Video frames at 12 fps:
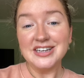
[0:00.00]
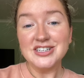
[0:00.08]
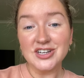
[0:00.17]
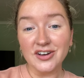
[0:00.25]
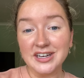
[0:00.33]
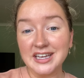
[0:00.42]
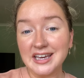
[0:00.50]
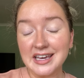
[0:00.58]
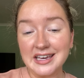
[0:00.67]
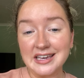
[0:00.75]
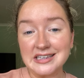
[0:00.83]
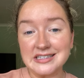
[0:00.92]
Donny
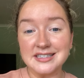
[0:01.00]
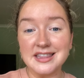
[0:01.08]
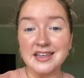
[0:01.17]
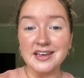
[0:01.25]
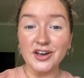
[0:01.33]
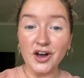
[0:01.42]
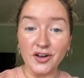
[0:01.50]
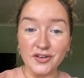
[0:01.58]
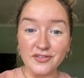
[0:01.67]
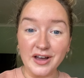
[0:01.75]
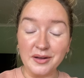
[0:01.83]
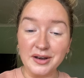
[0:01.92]
is the
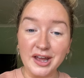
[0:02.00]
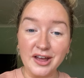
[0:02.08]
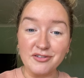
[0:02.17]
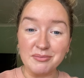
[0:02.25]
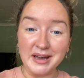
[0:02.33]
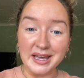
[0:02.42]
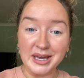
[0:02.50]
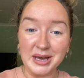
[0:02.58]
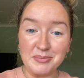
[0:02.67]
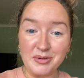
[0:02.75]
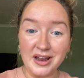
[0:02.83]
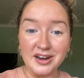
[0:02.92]
co-founder of a
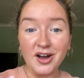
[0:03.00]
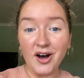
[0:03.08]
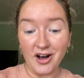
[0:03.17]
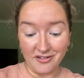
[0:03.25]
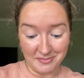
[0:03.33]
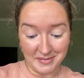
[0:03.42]
makeup brand, Half